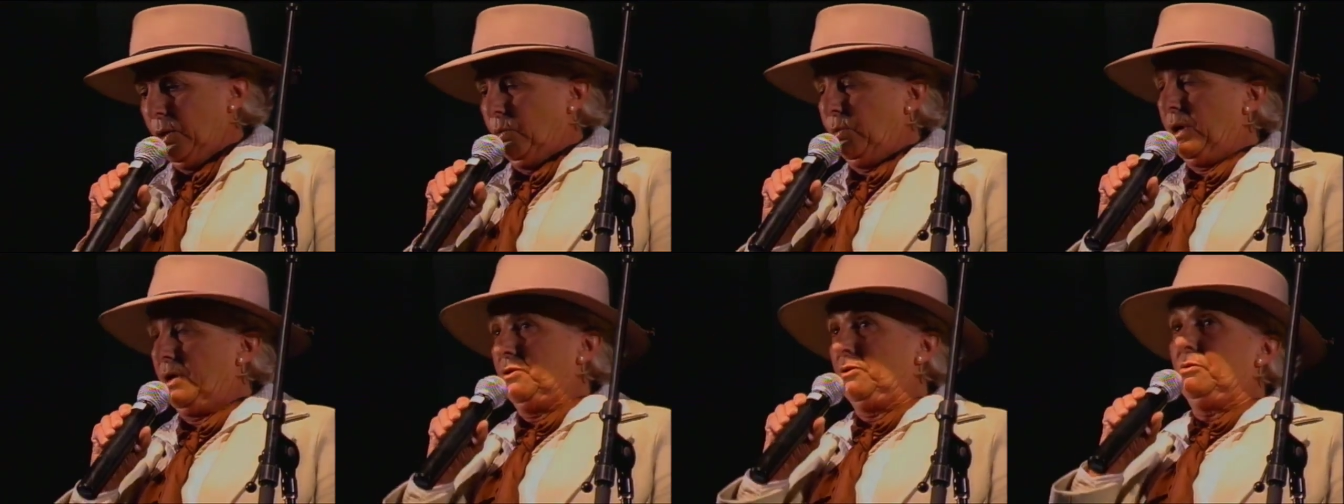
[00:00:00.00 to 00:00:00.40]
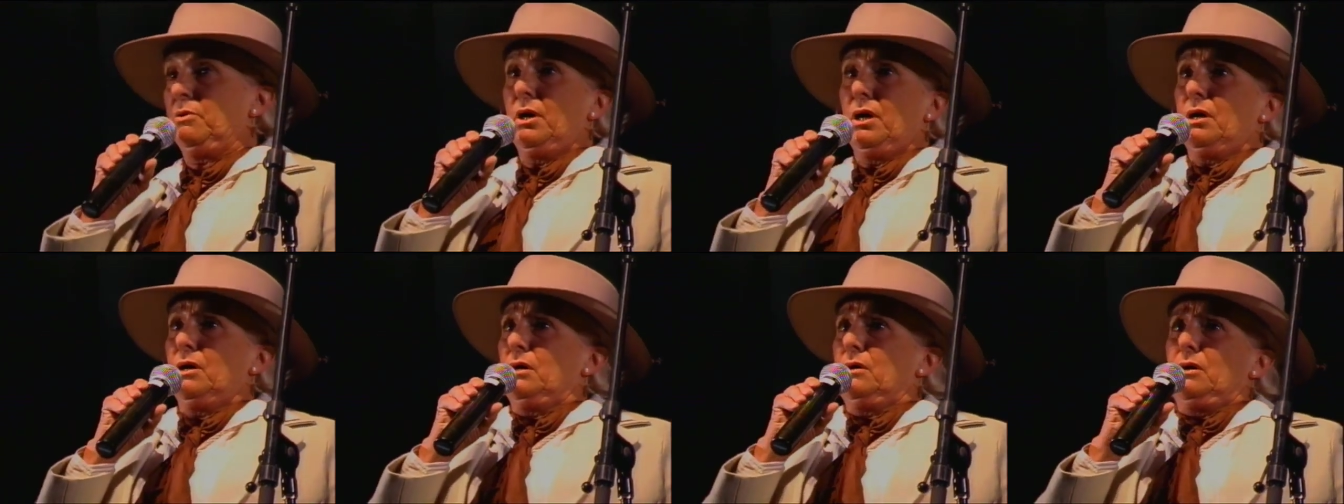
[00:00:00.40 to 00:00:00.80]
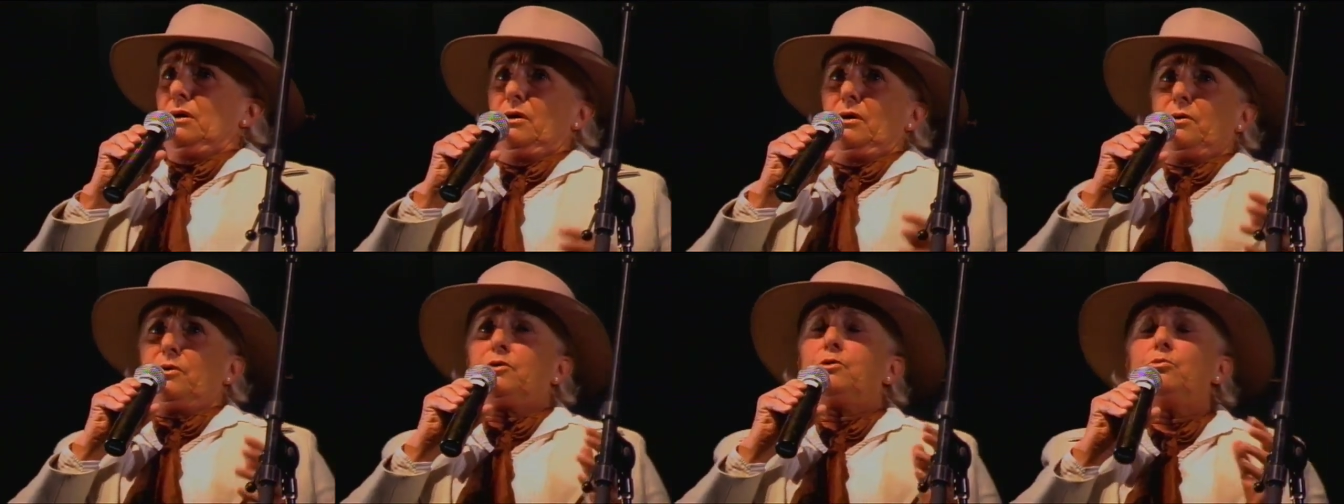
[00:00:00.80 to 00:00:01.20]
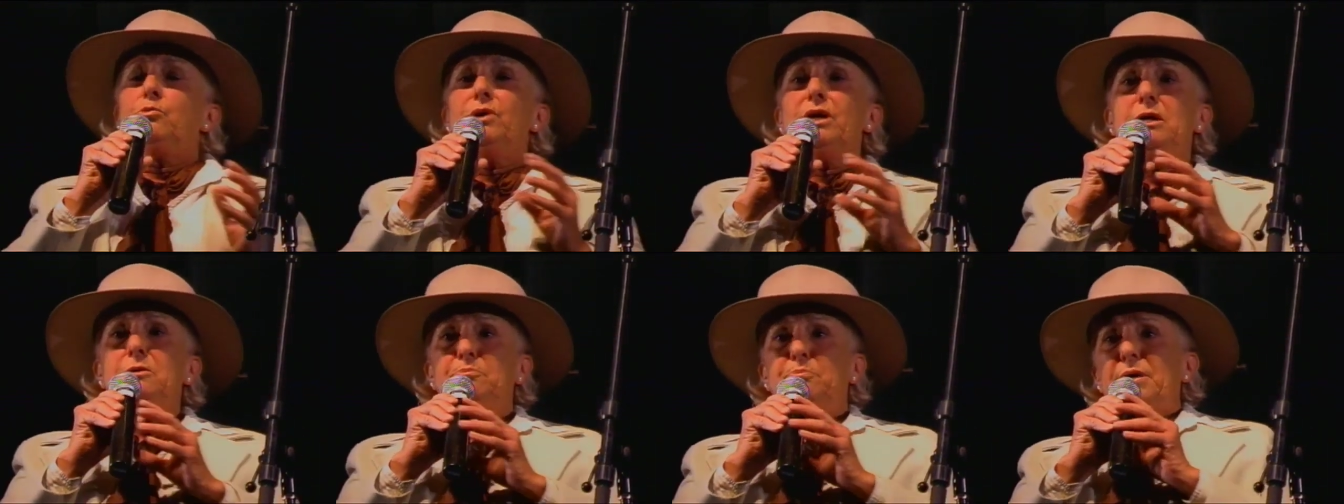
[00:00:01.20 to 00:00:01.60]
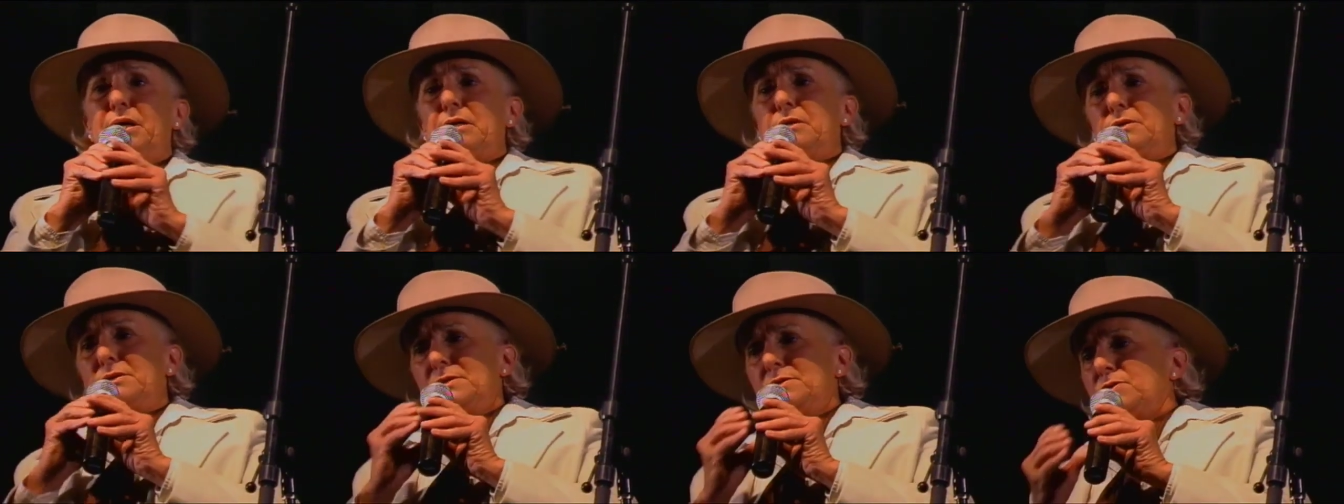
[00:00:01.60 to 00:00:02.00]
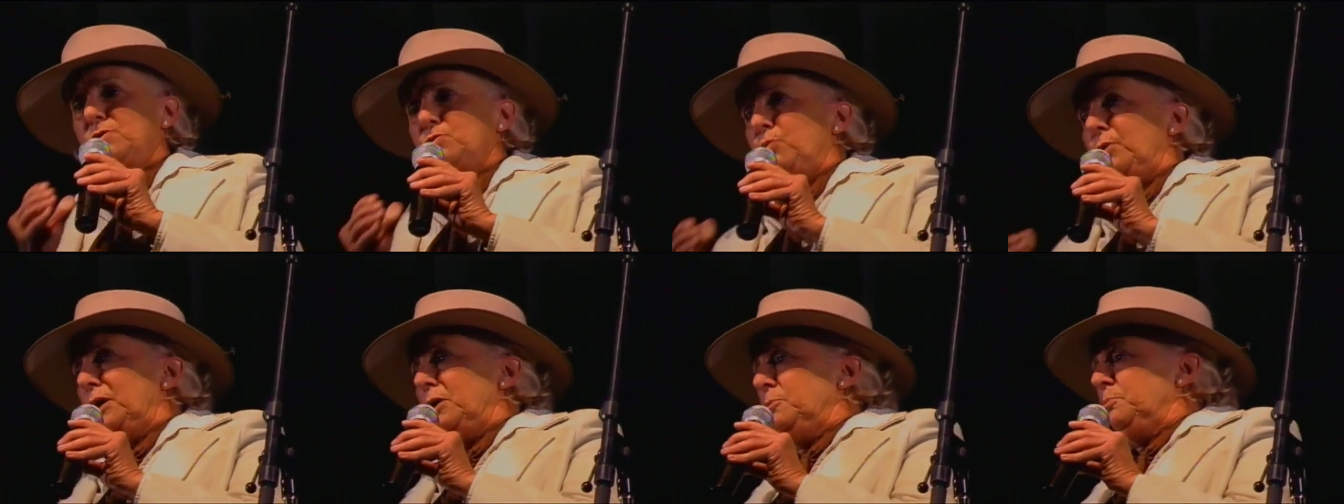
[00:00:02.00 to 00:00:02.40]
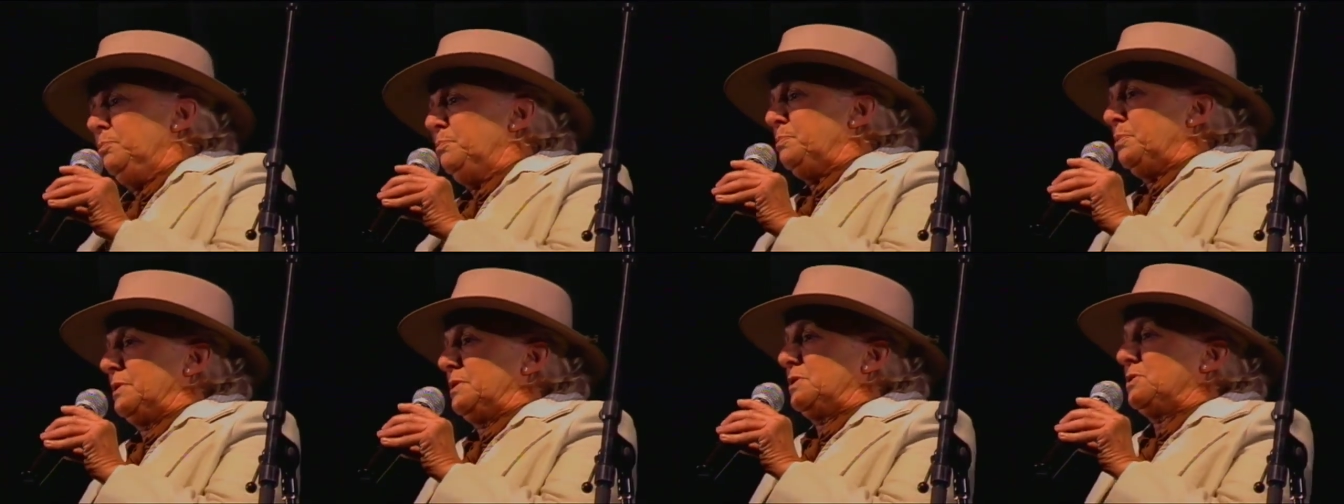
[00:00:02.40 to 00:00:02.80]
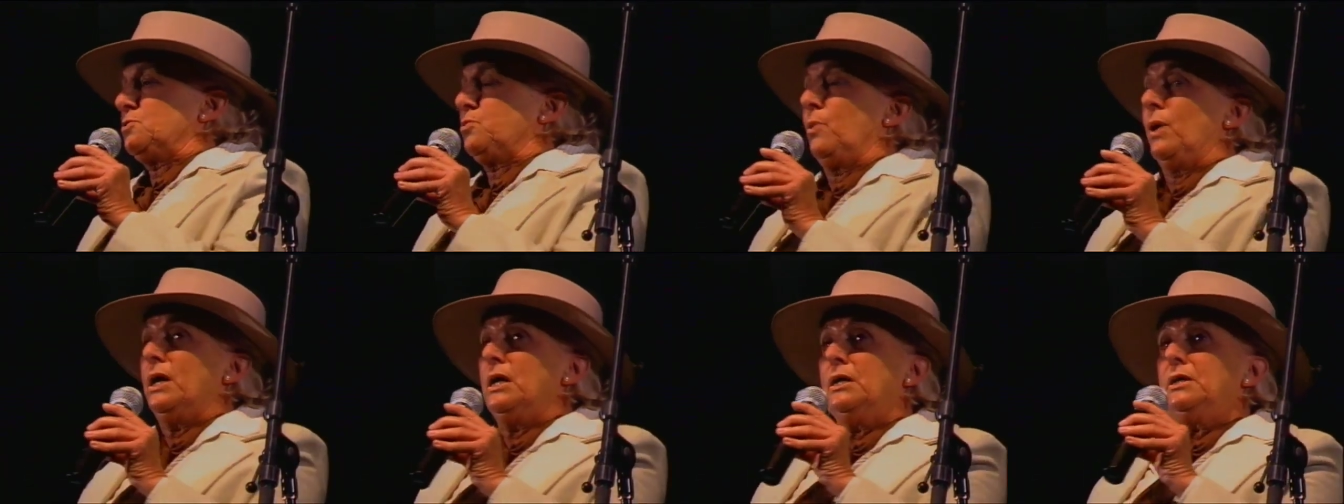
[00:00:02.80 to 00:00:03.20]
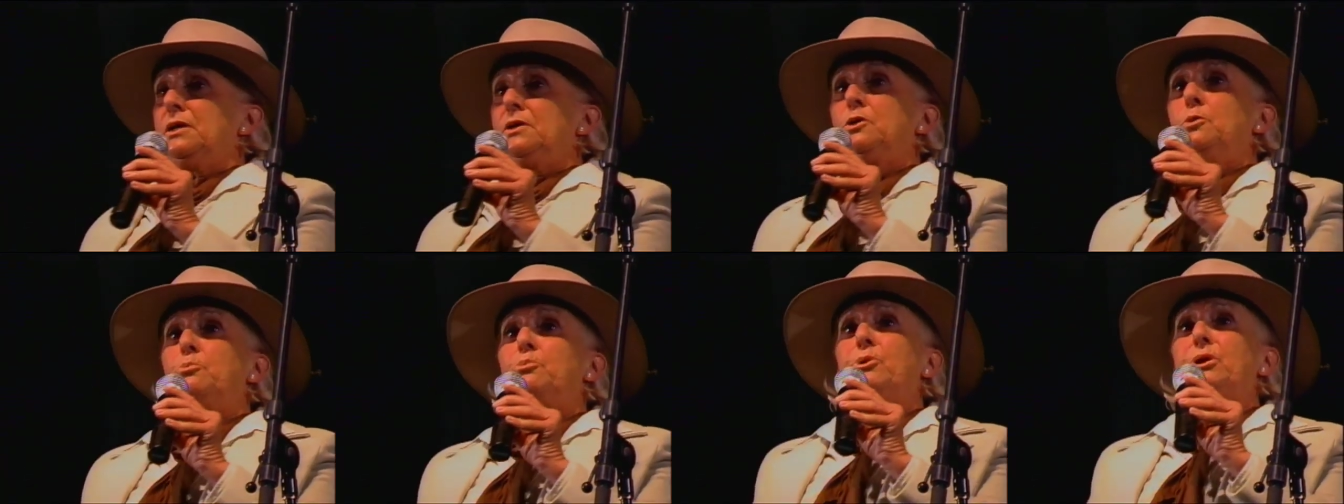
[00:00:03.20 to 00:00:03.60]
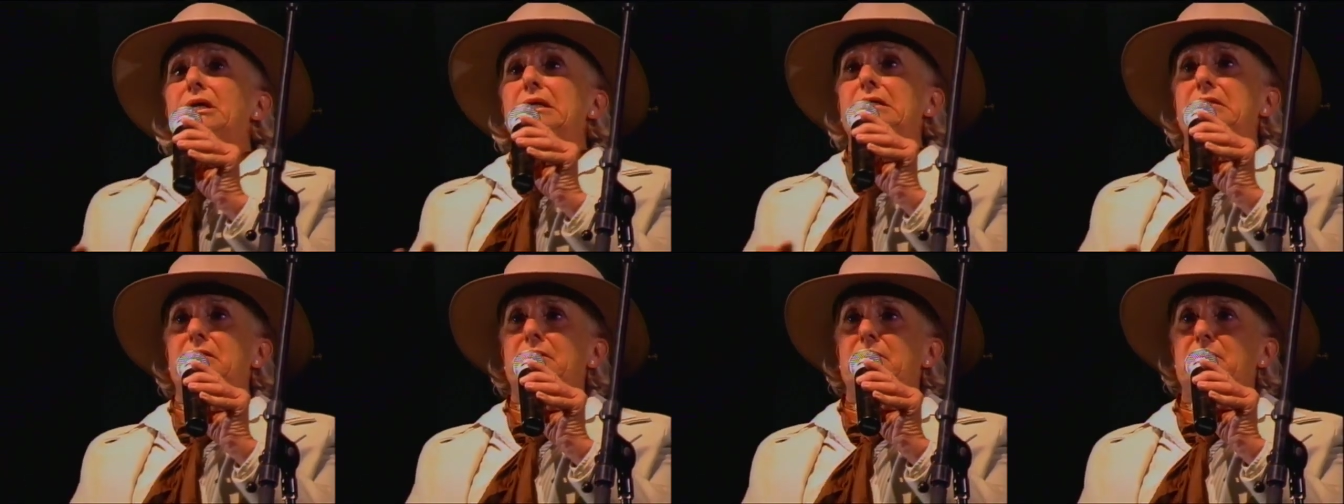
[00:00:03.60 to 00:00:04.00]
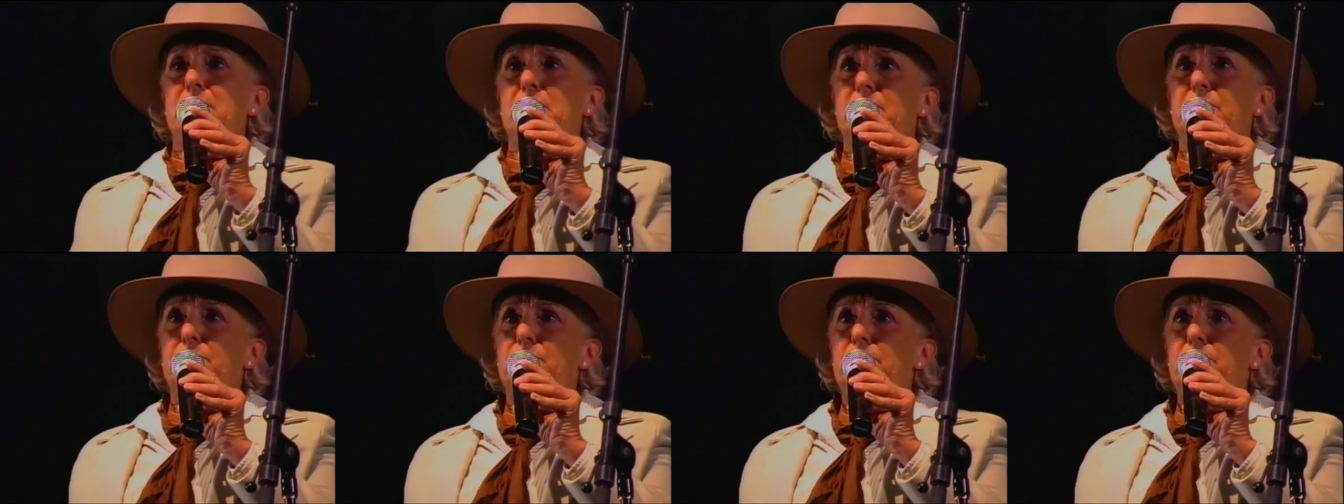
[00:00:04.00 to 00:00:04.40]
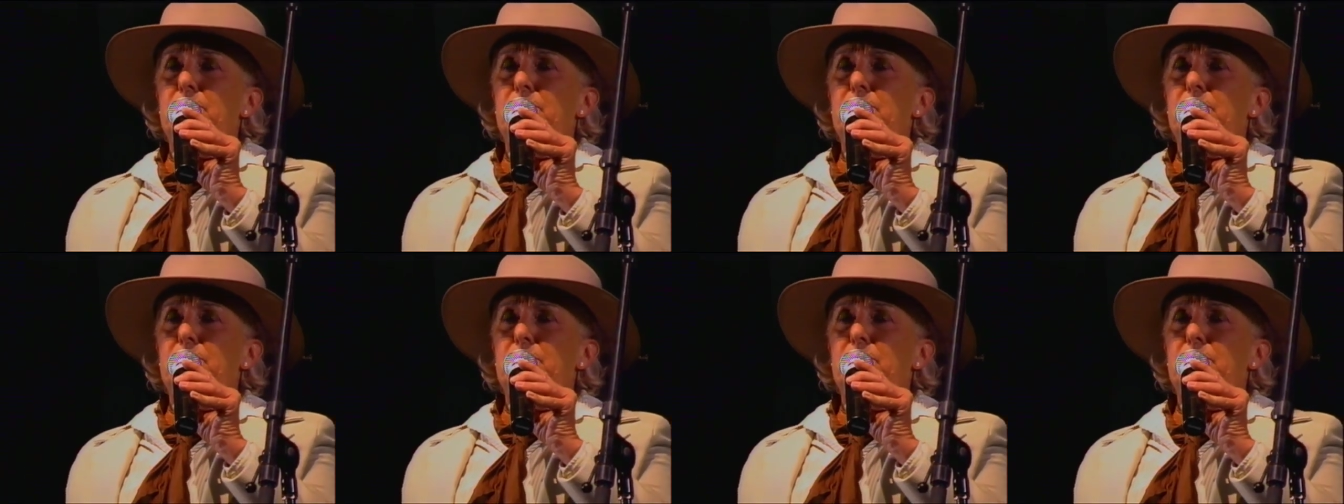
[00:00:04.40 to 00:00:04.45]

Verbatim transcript: where the reed beds sweep and sway to the breezes,